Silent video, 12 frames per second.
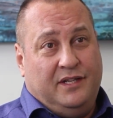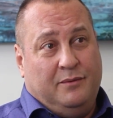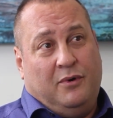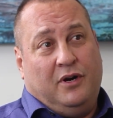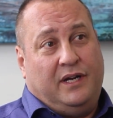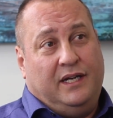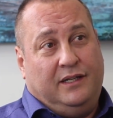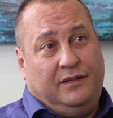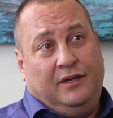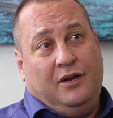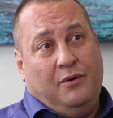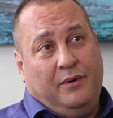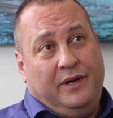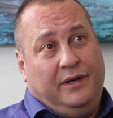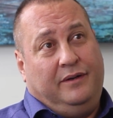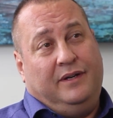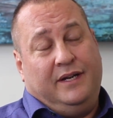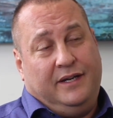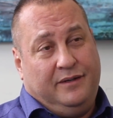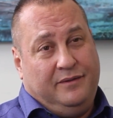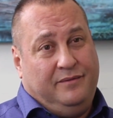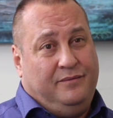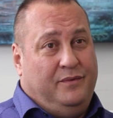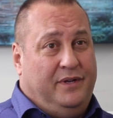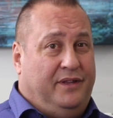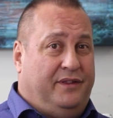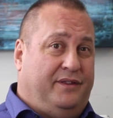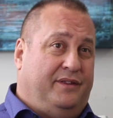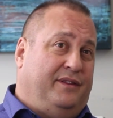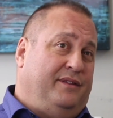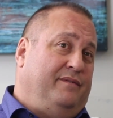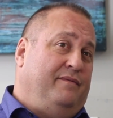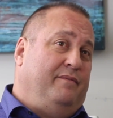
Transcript: the market going, like with